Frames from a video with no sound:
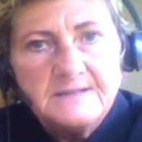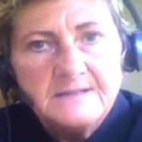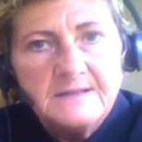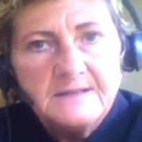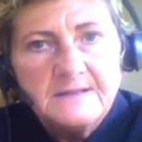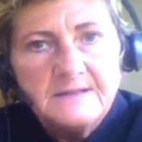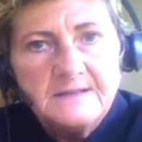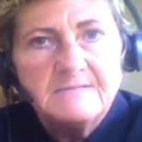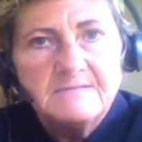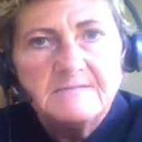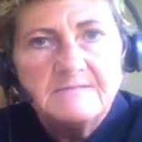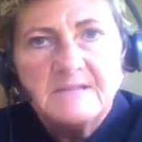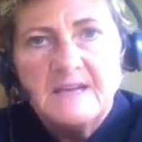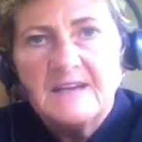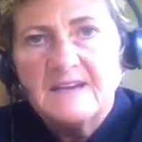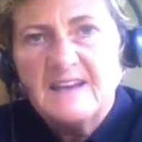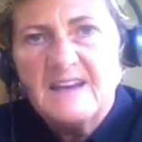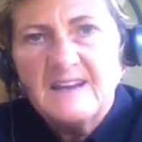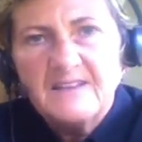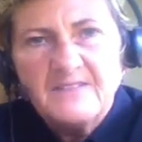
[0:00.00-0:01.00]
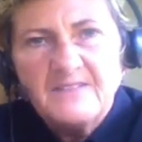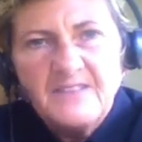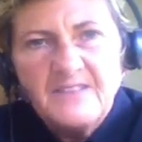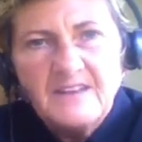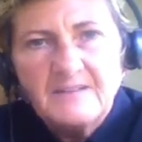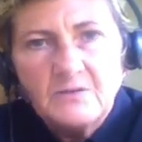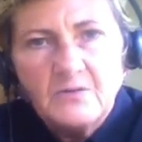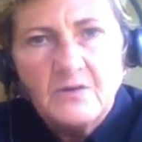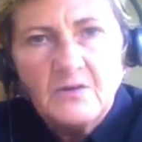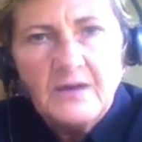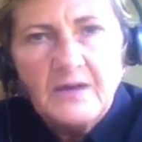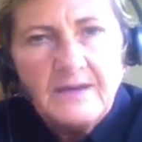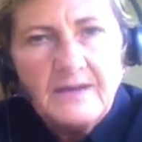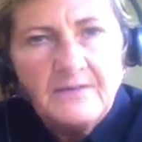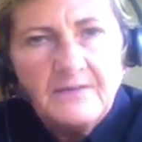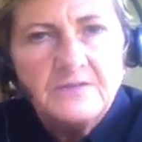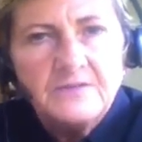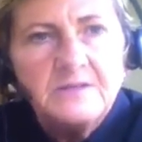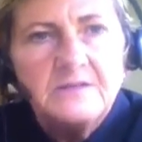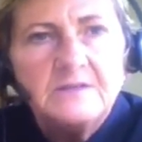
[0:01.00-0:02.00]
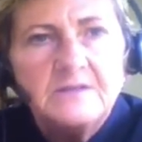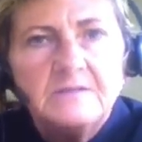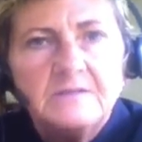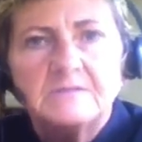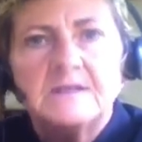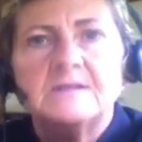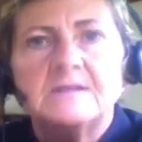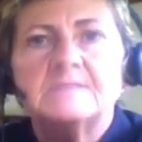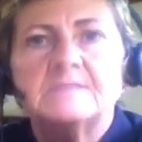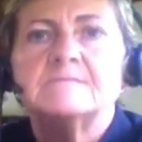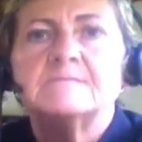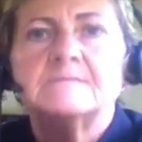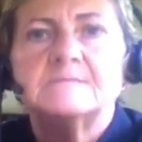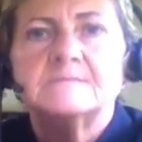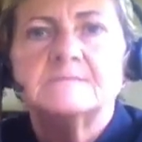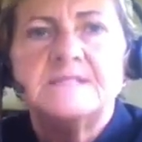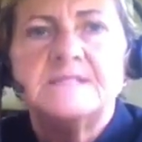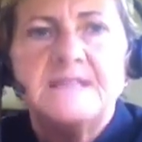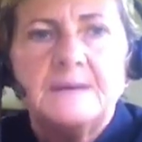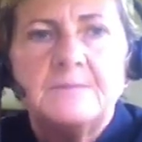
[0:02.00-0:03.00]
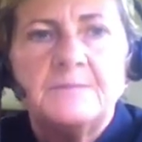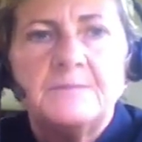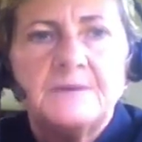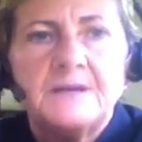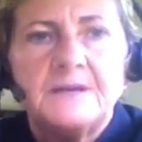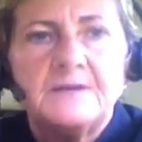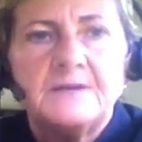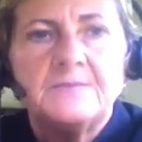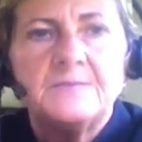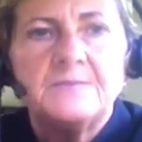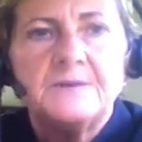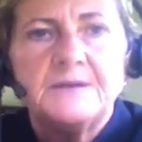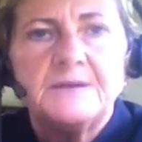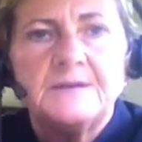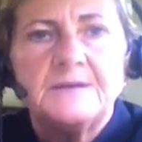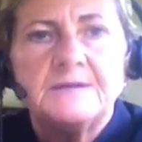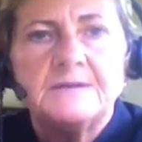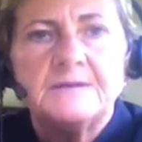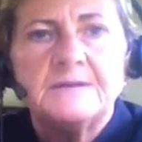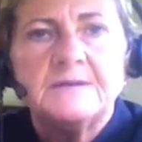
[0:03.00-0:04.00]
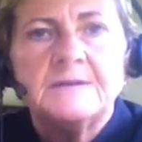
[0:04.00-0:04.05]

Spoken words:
and like kind of that, you know, heavy, like damp kind of pain.